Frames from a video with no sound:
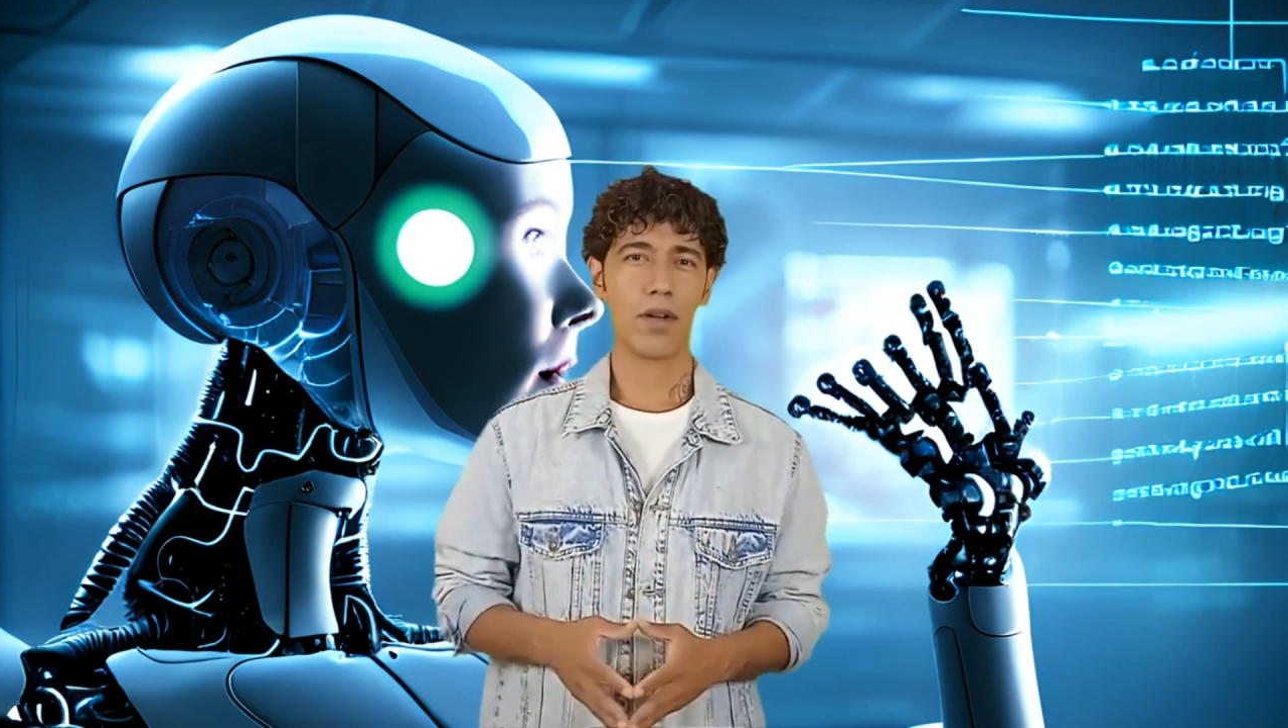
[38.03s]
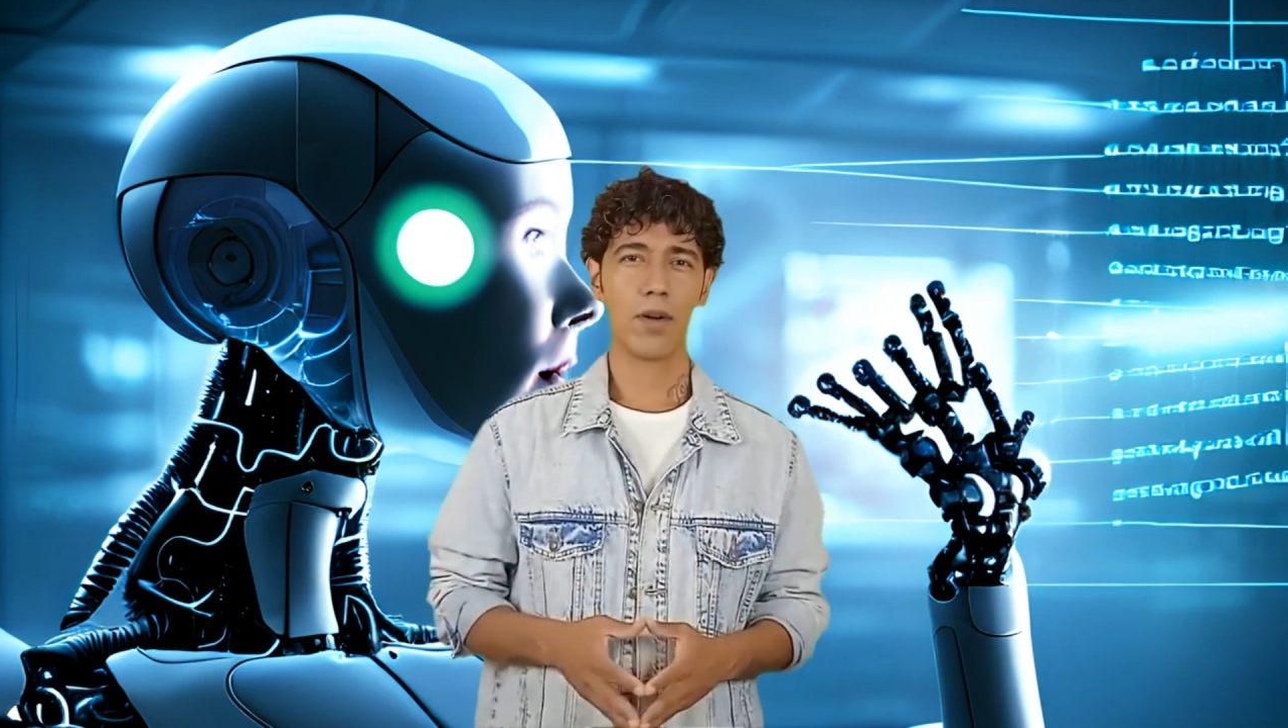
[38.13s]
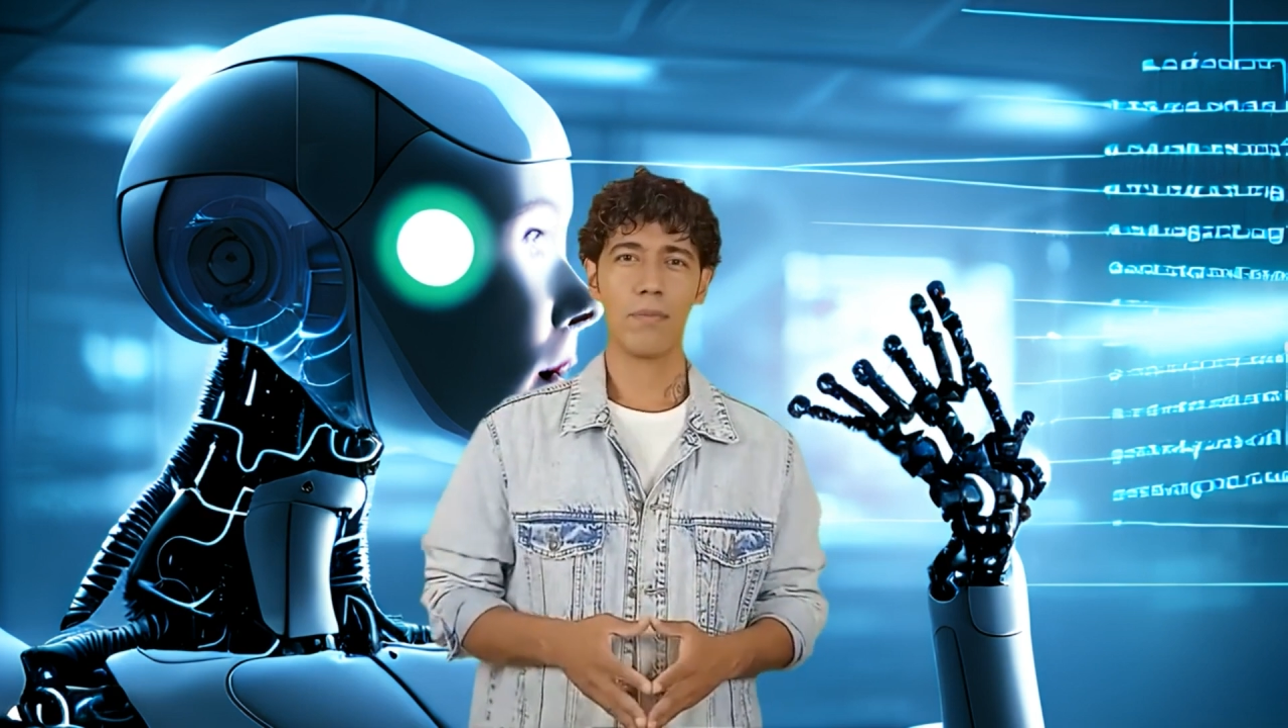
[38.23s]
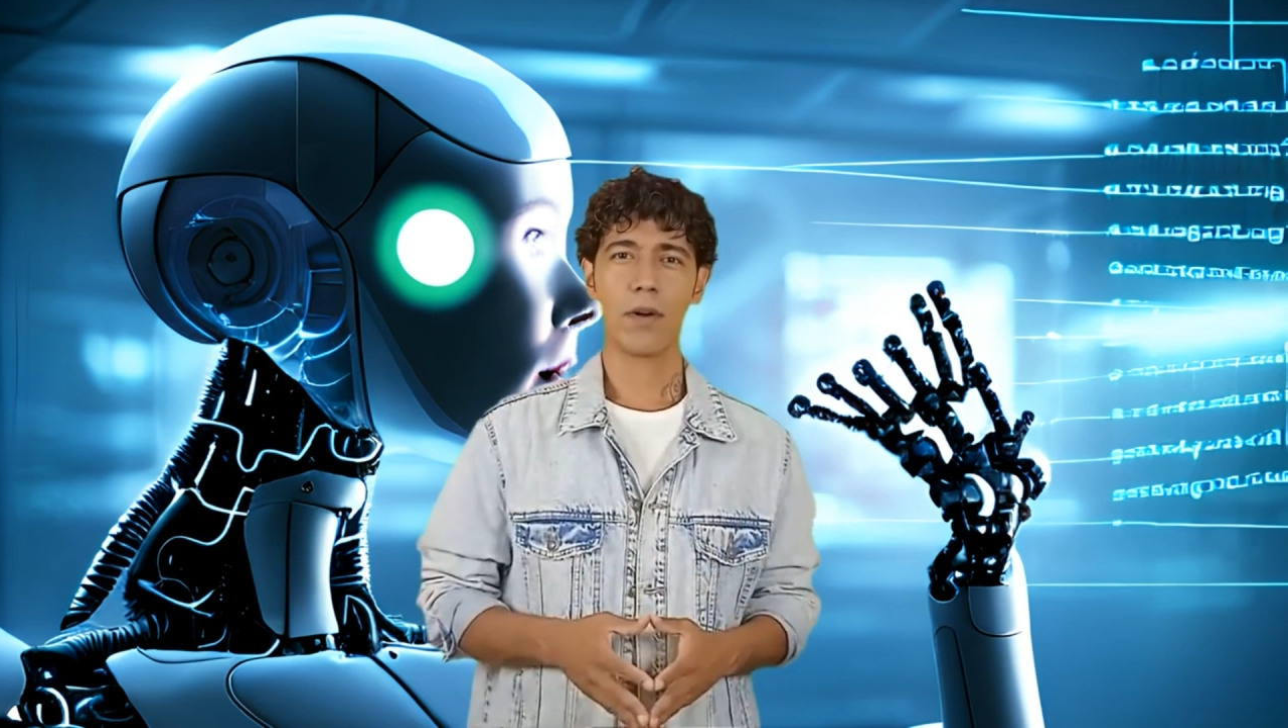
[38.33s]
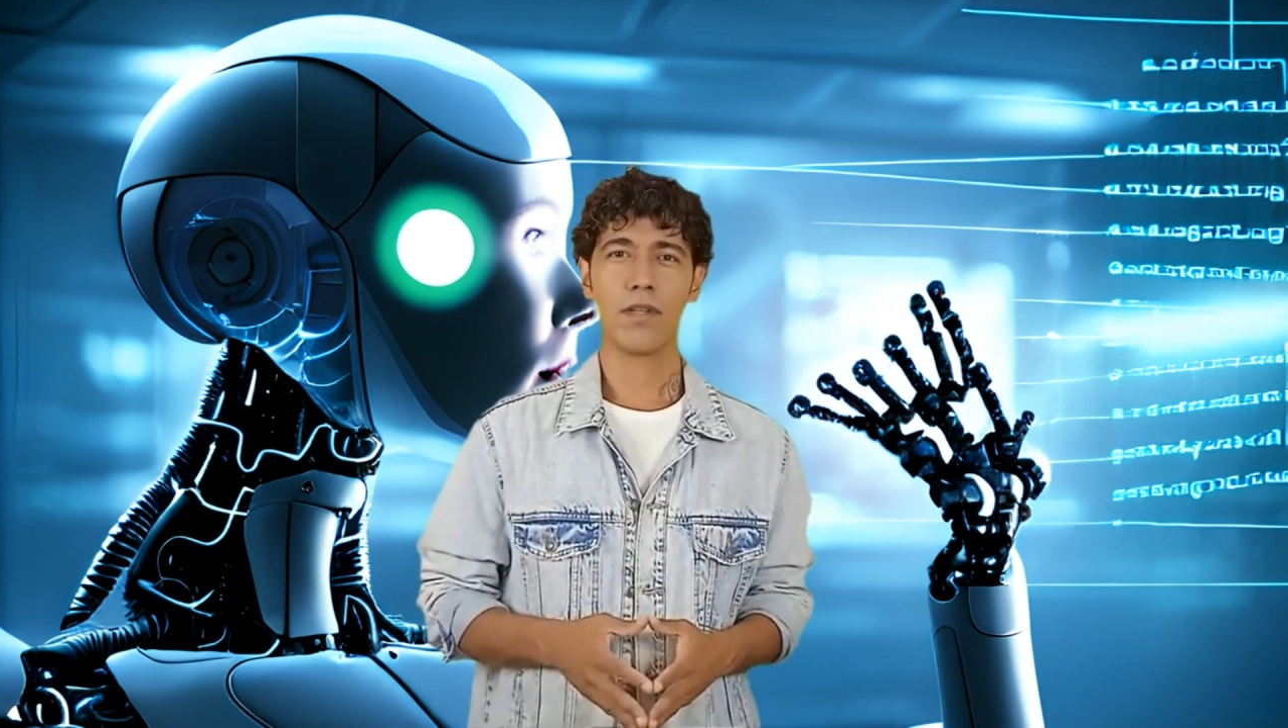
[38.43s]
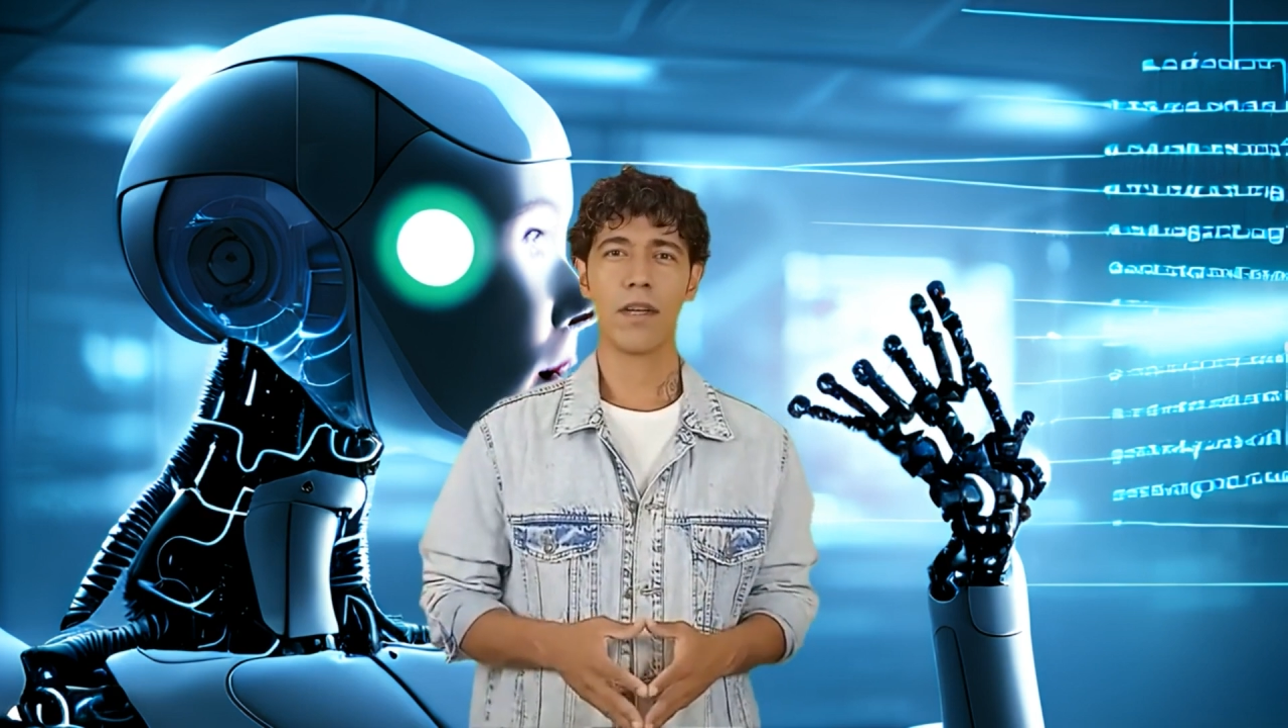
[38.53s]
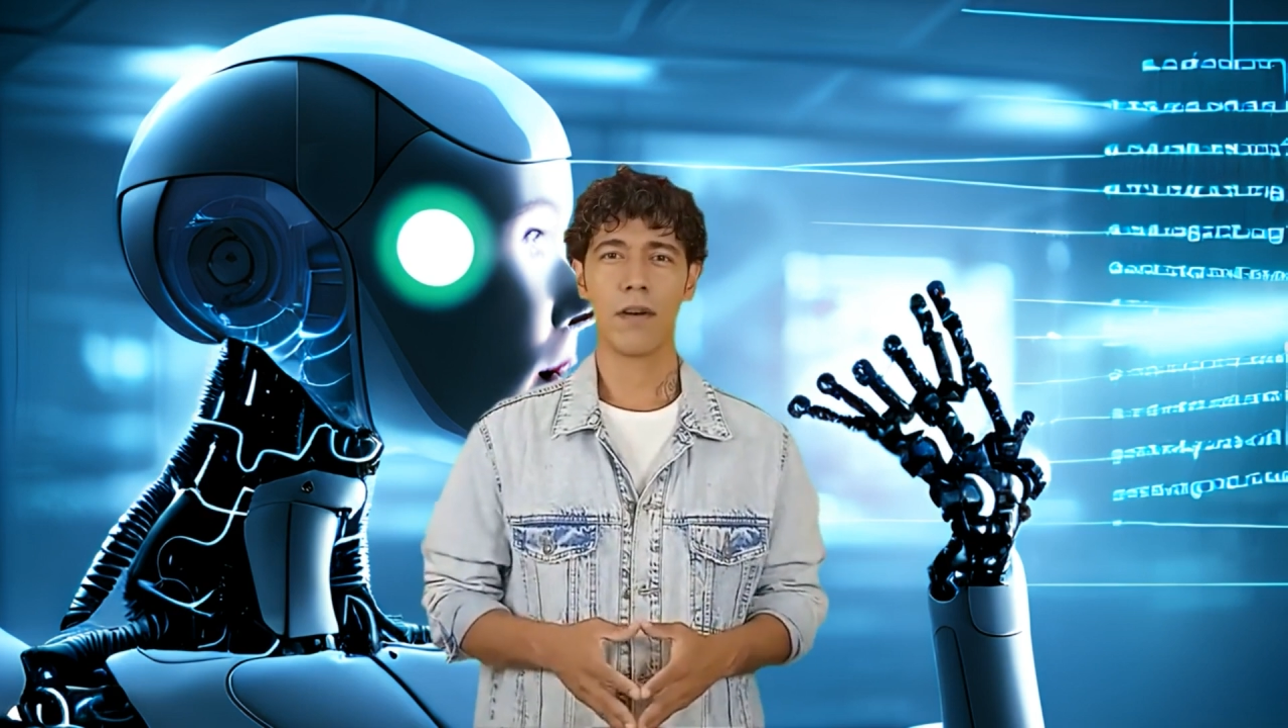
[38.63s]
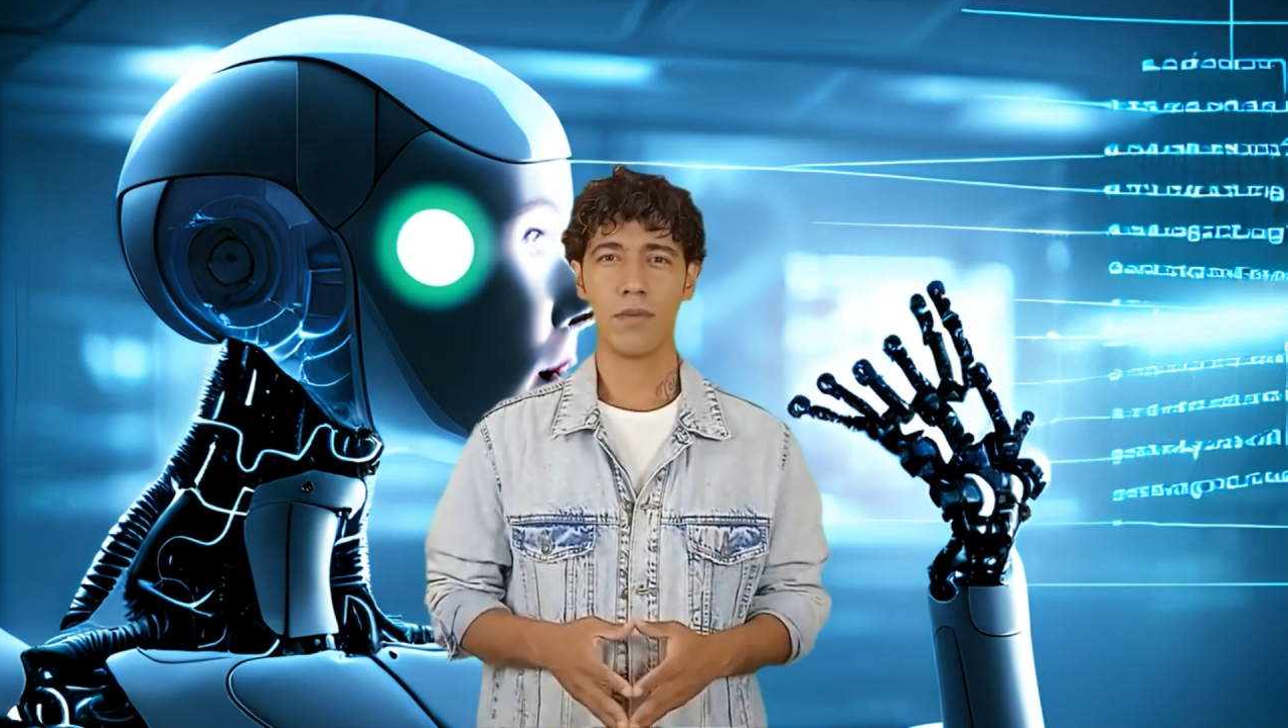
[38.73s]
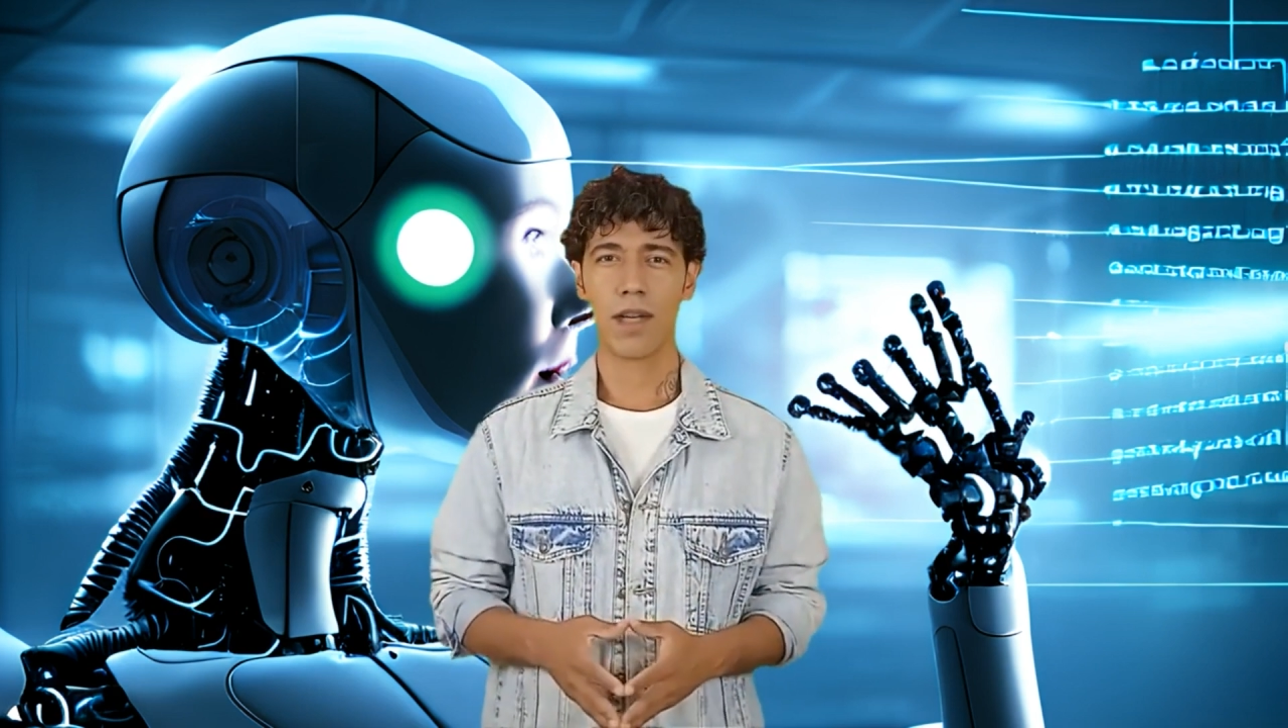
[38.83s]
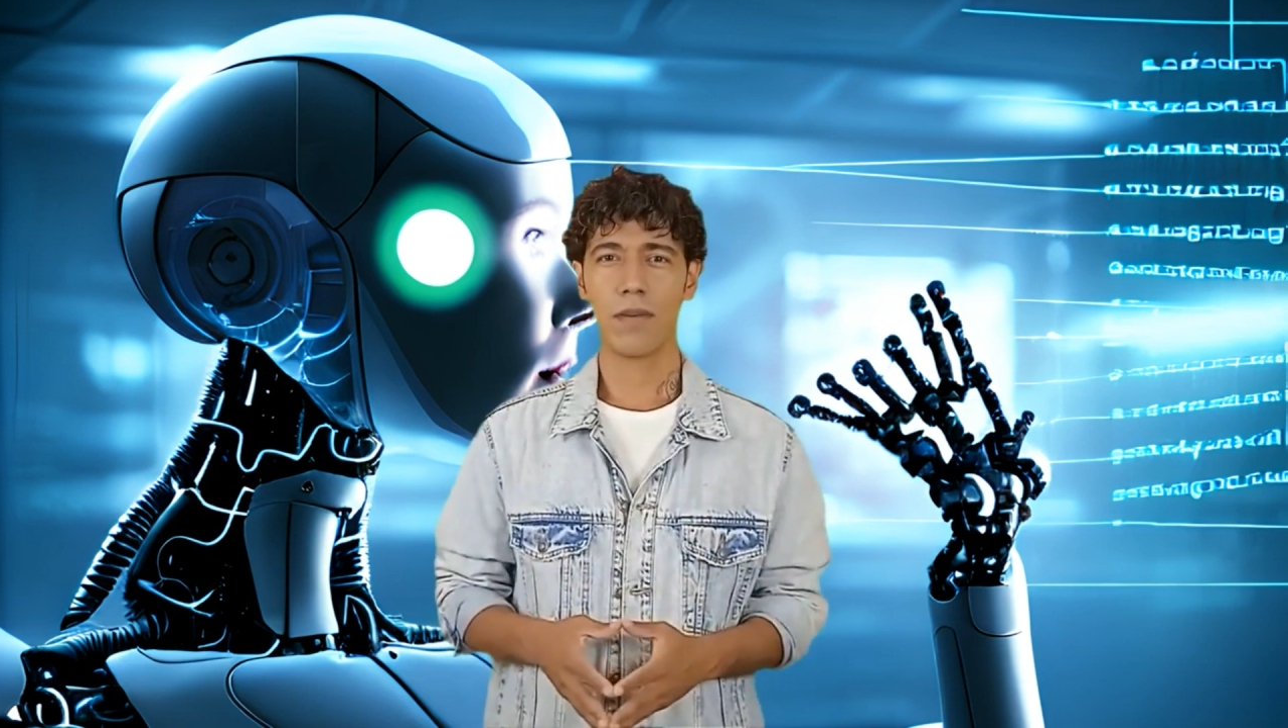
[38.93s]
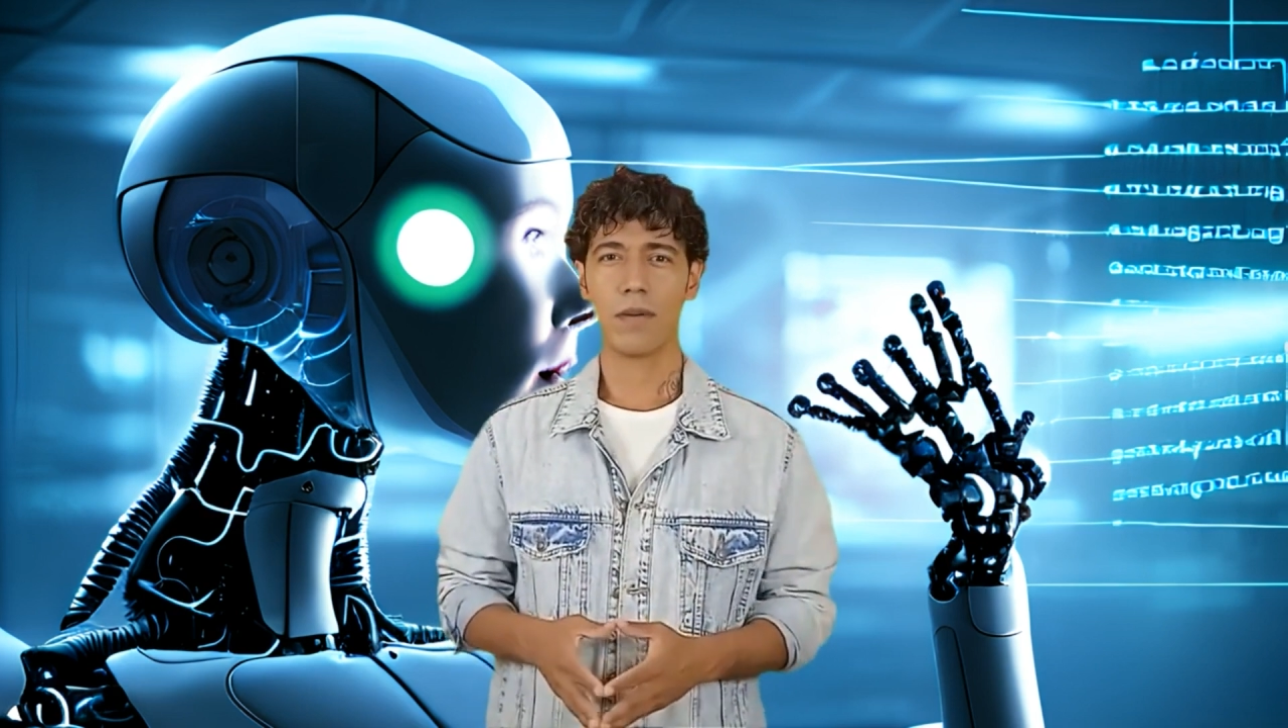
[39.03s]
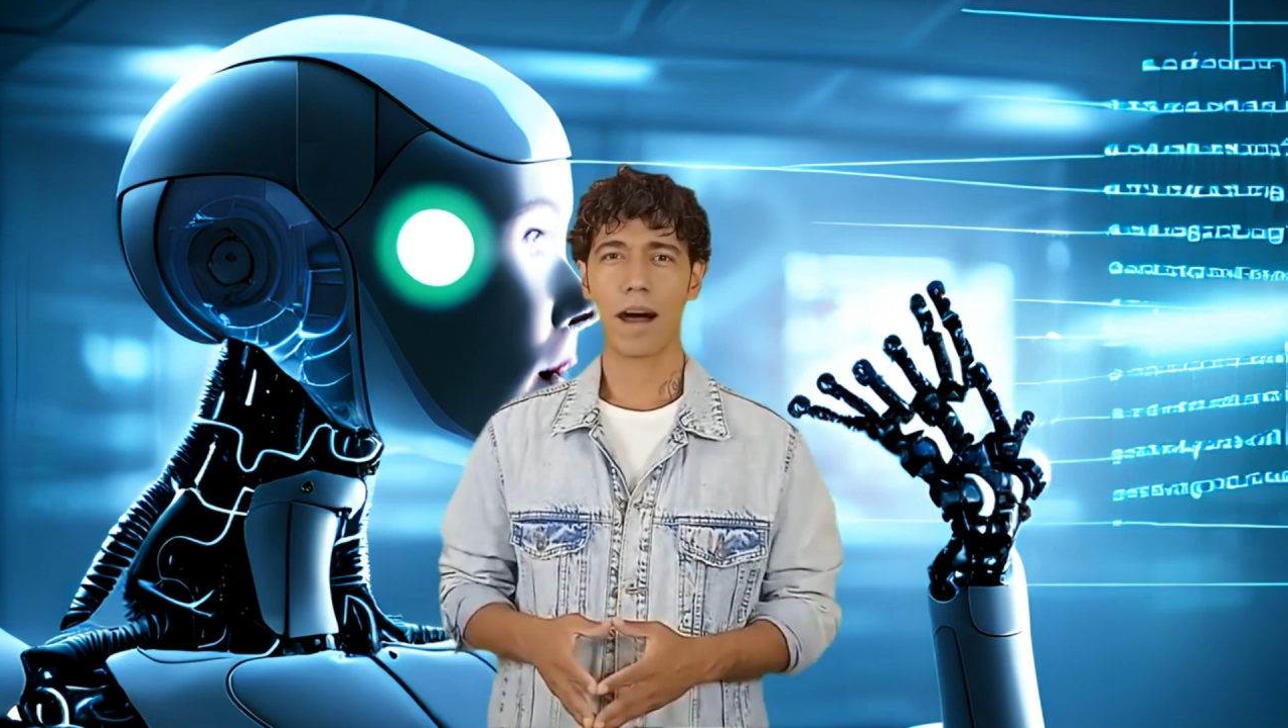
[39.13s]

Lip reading: University of Southern